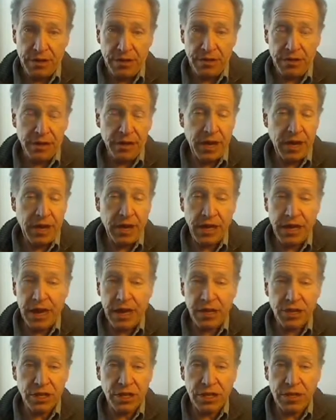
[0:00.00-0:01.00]
So taking
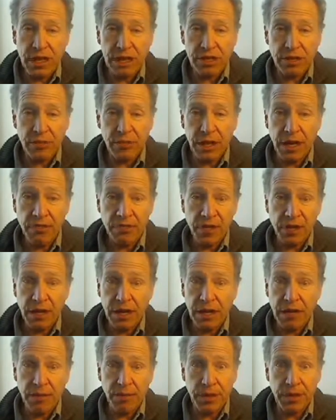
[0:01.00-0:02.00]
action is not something you have to
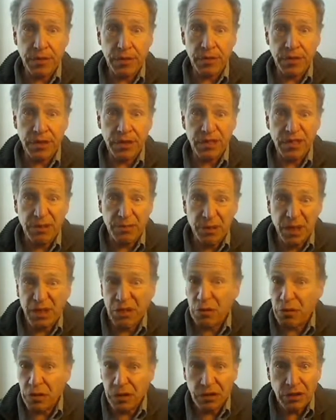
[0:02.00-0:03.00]
think about when it's
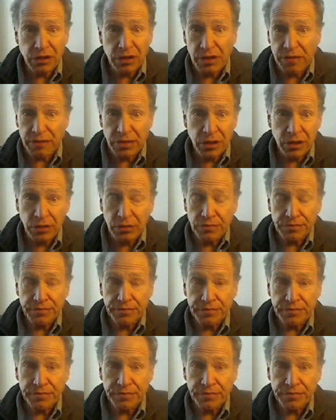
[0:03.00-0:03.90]
something you really love to do.